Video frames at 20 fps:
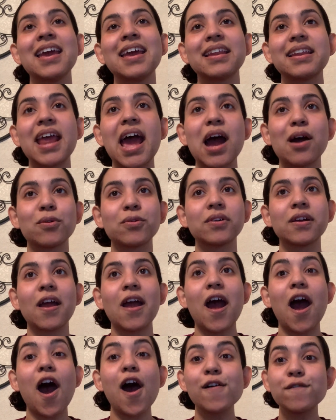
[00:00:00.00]
Now,
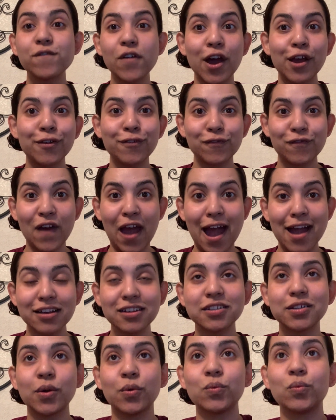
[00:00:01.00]
a fun
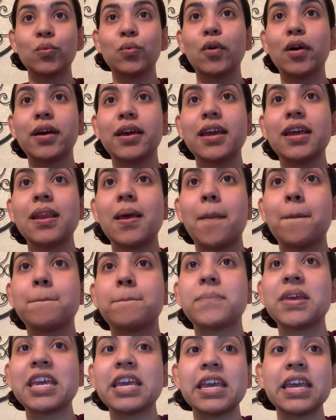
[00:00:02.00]
fact would
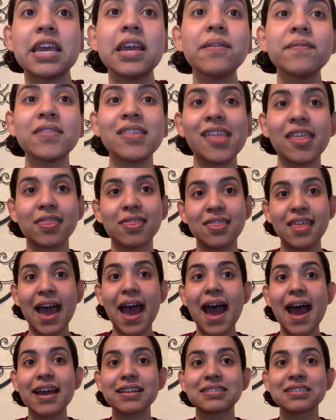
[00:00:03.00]
be
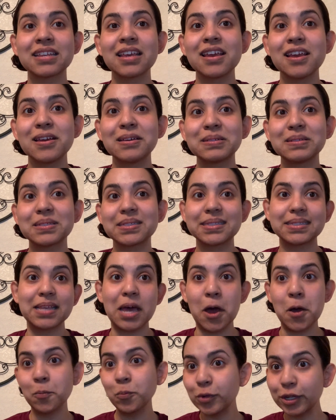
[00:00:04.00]
that
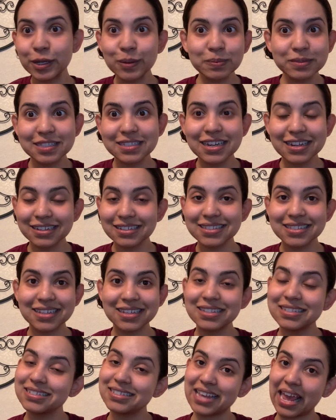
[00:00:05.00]
some lipsticks
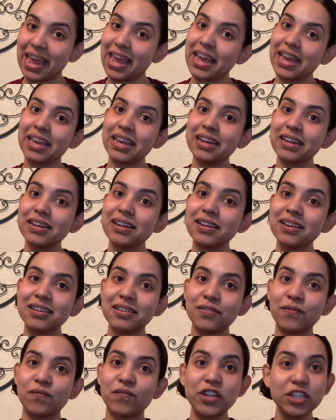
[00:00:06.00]
contain
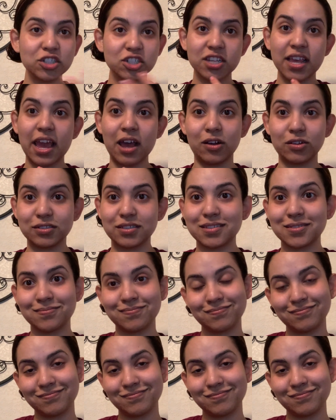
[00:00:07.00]
fish scales.